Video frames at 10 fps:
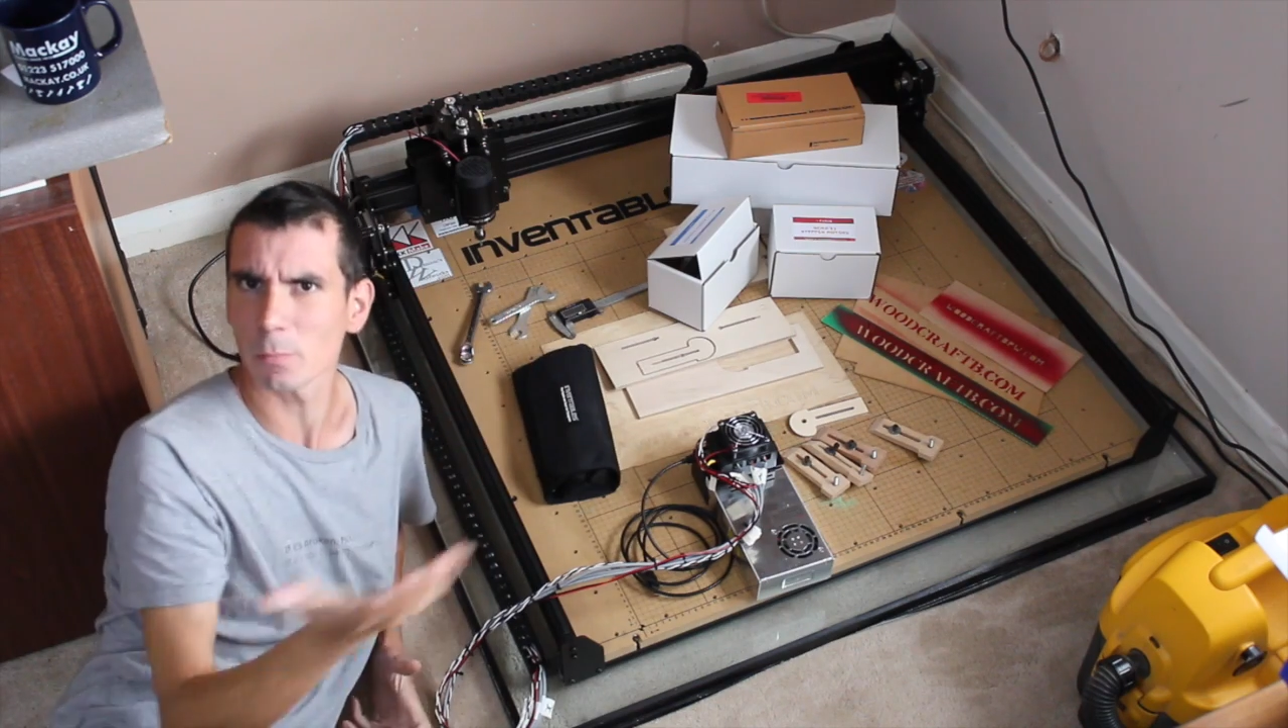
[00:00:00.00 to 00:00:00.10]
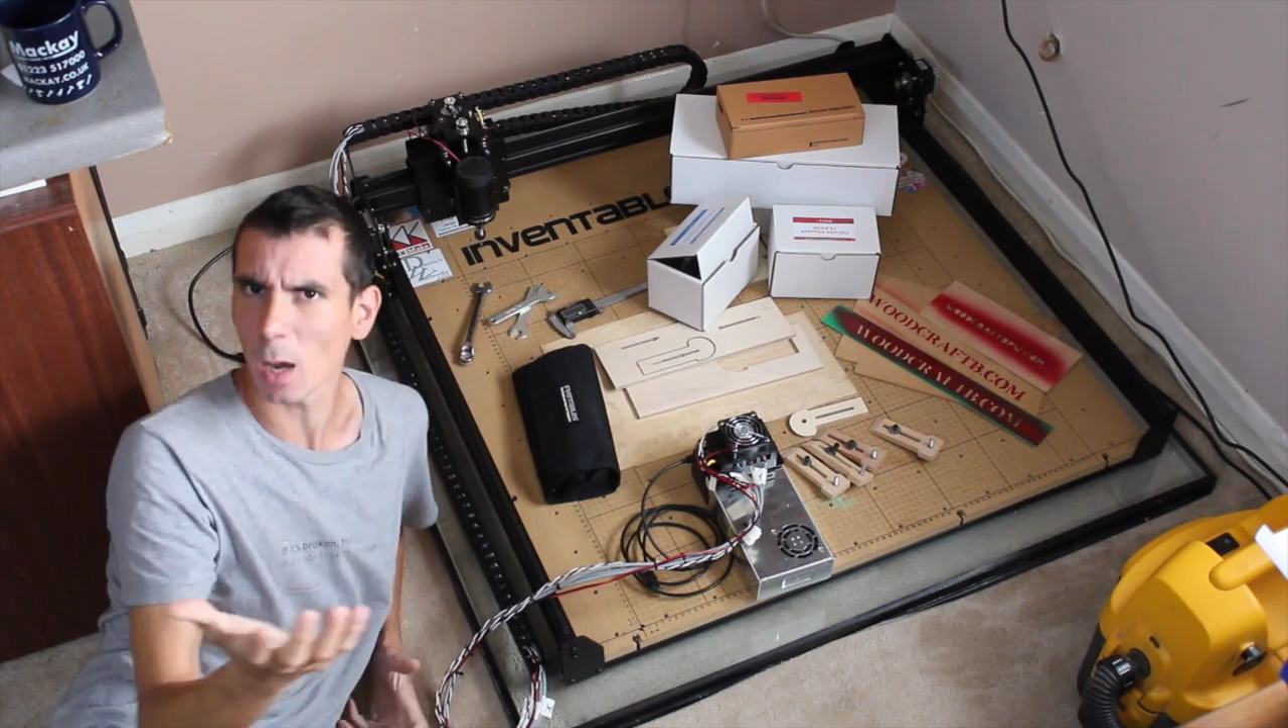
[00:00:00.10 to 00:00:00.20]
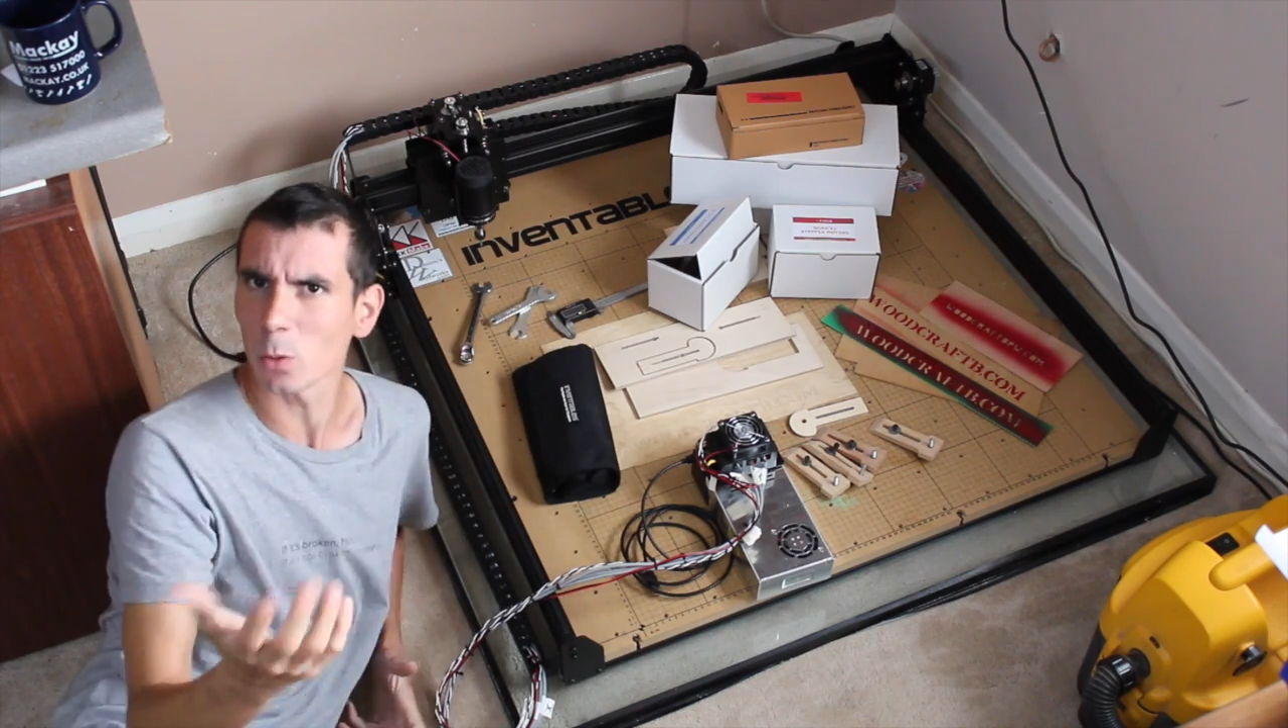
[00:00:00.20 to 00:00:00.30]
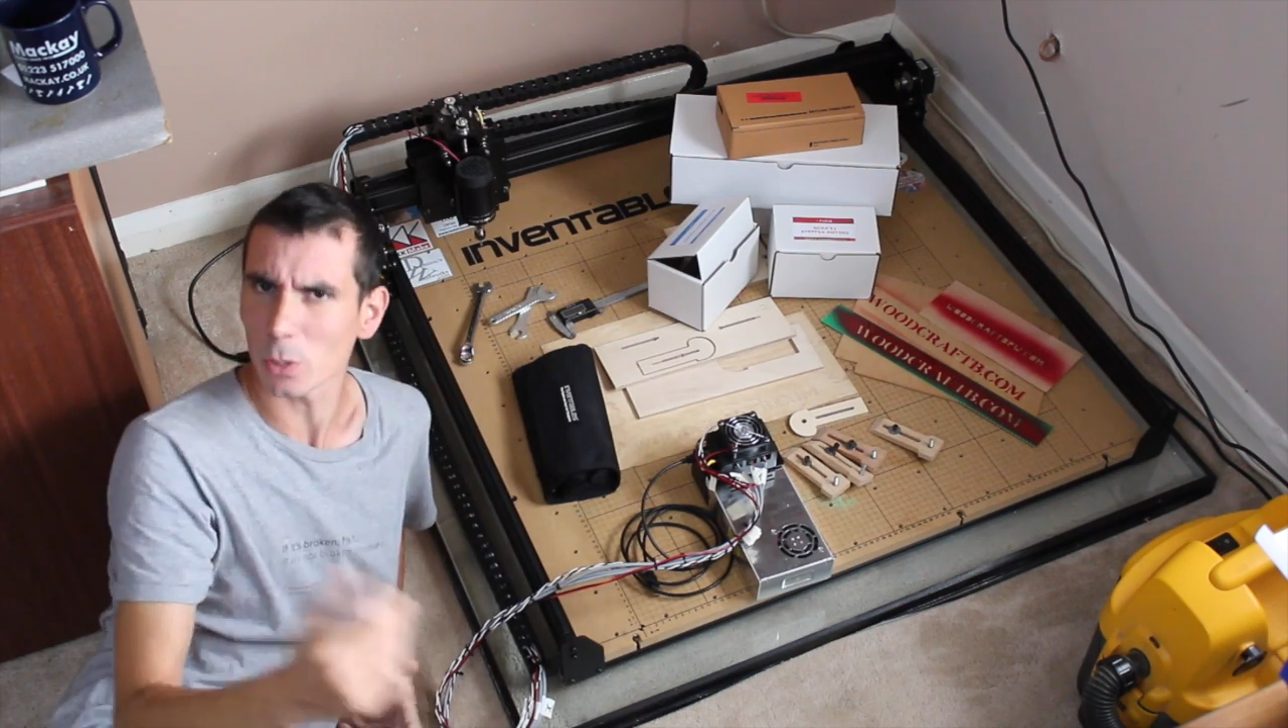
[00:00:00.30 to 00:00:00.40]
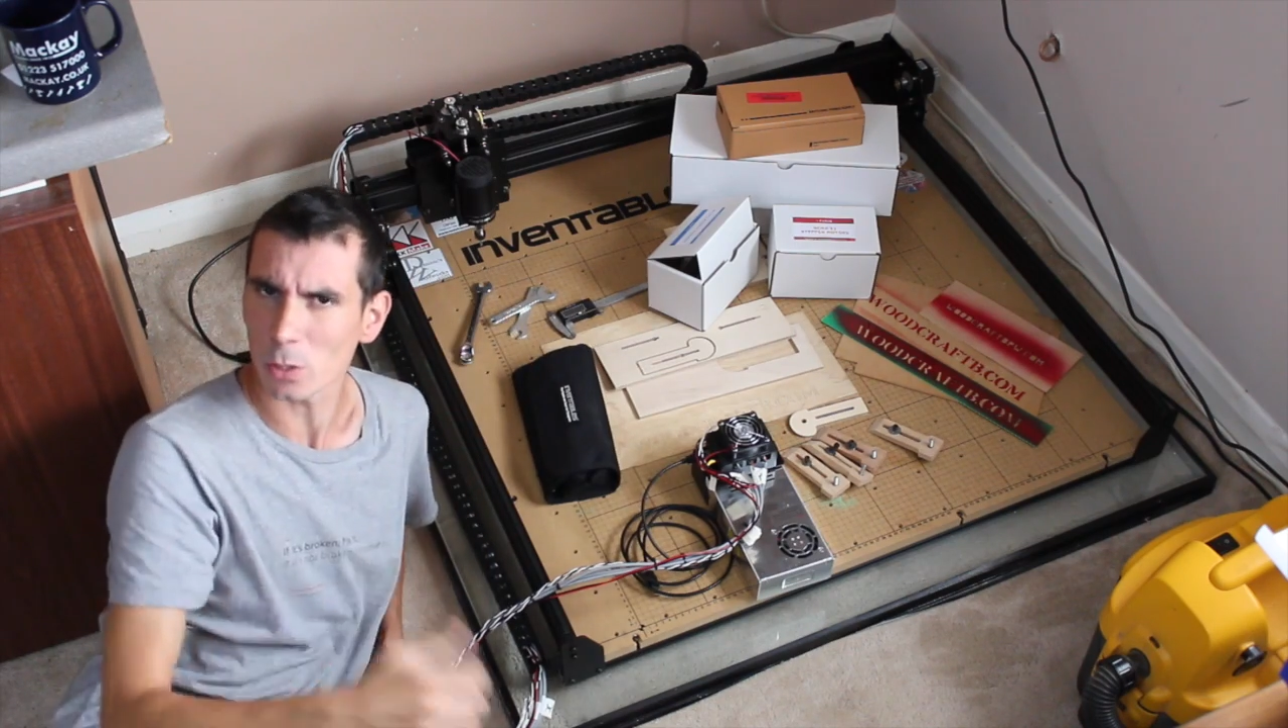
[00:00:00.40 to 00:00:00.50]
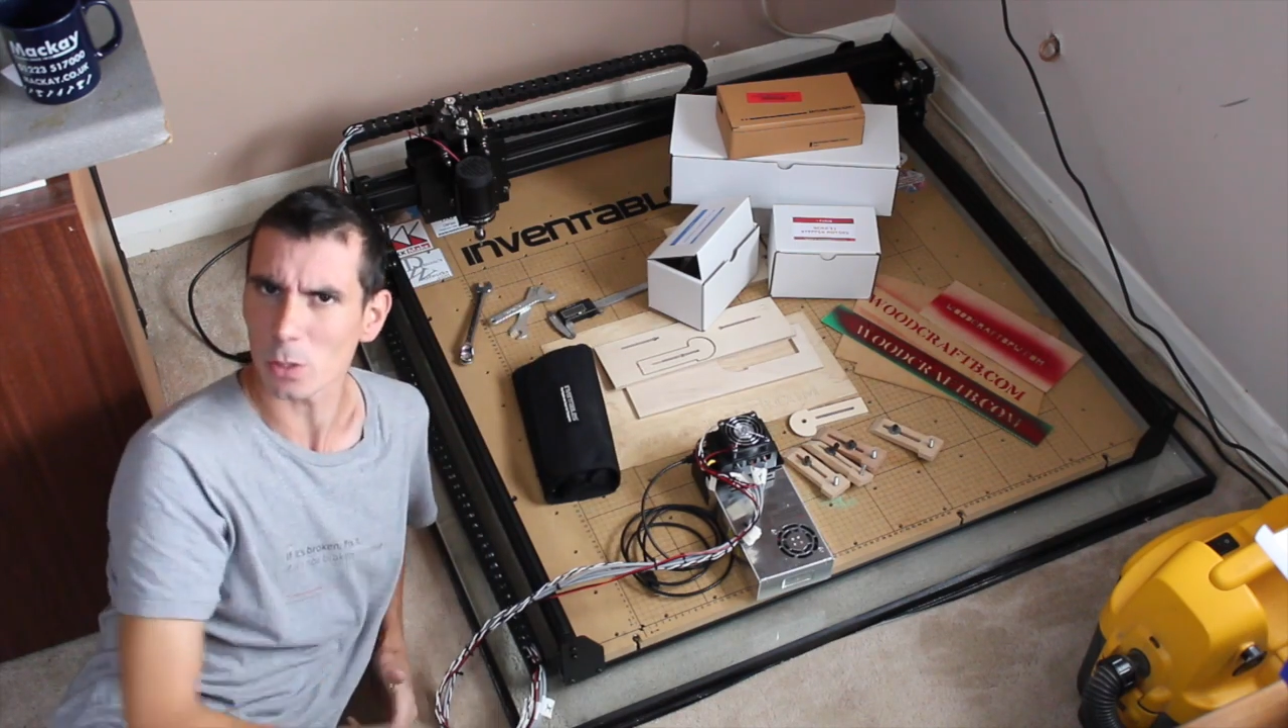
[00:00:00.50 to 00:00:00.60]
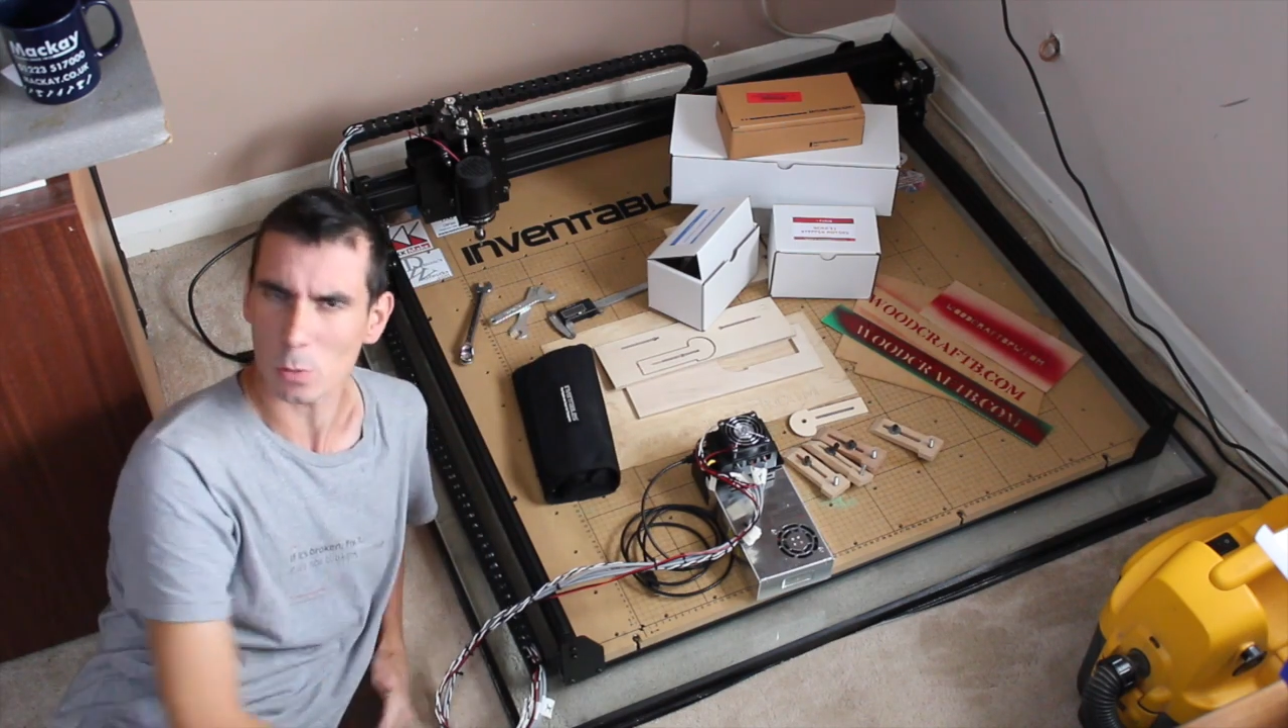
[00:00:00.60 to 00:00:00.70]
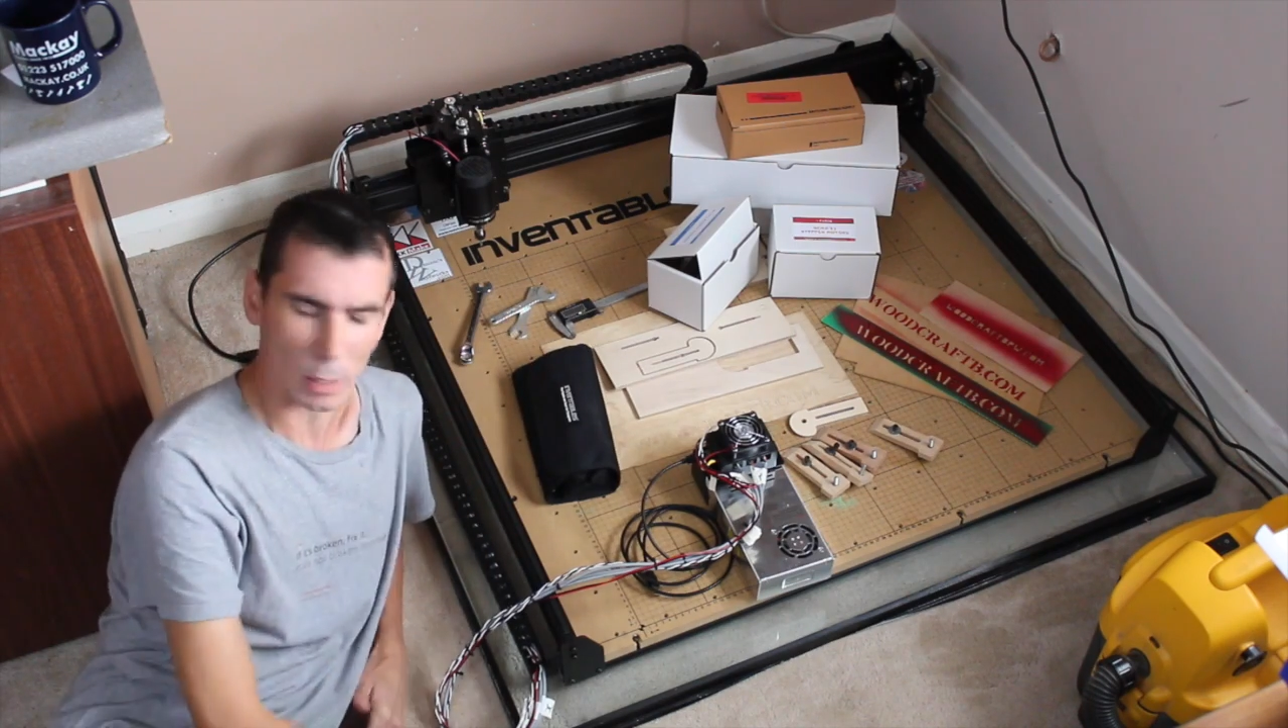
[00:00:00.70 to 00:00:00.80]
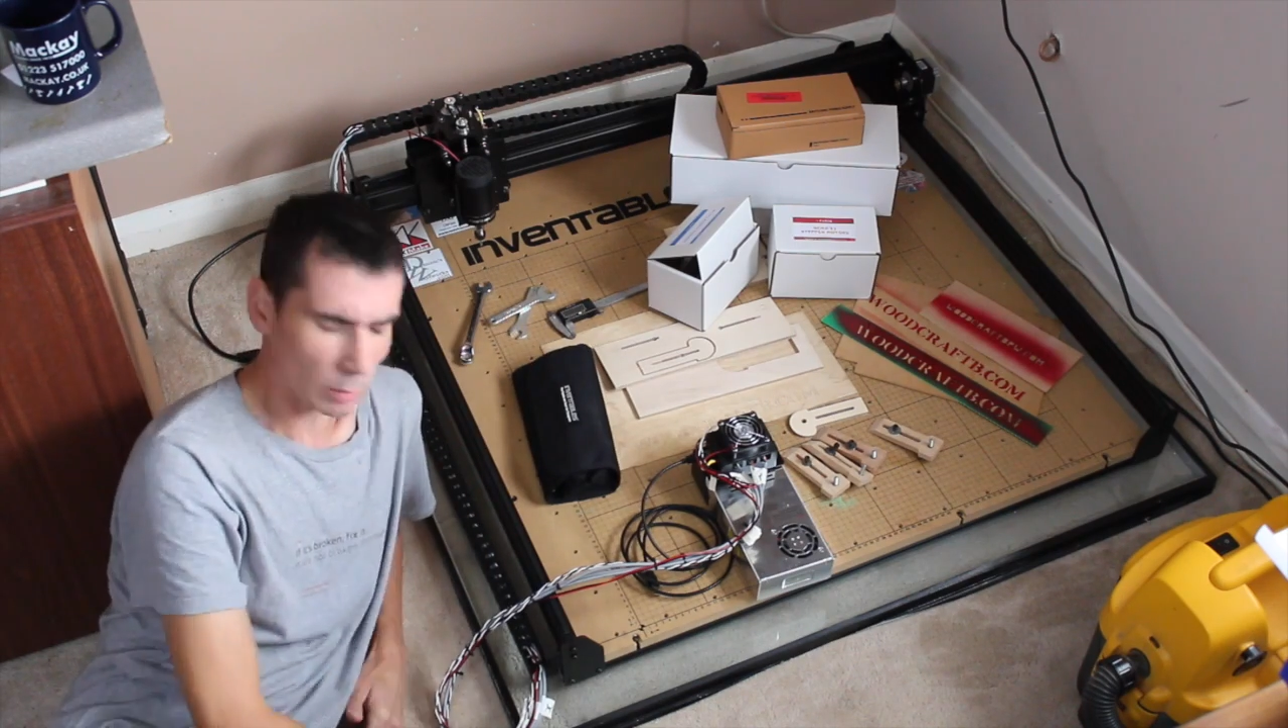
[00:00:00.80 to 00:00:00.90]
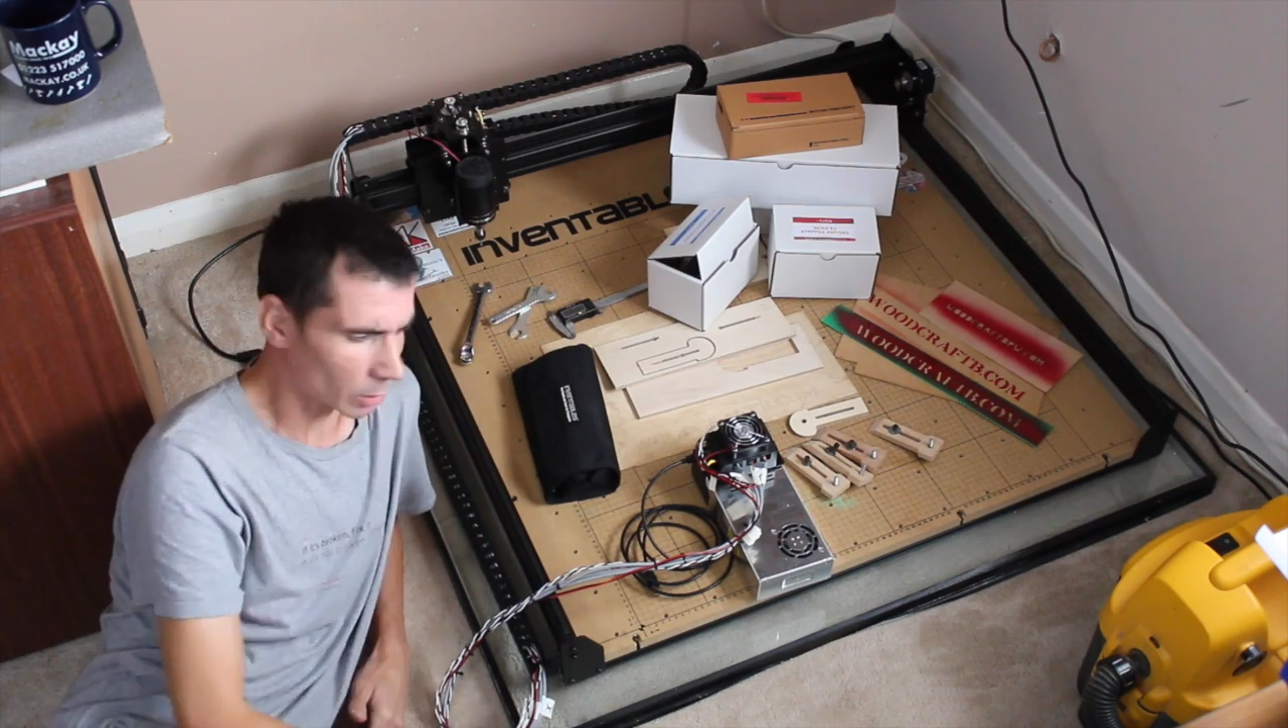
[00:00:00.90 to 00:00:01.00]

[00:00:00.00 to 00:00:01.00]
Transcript: motors as well.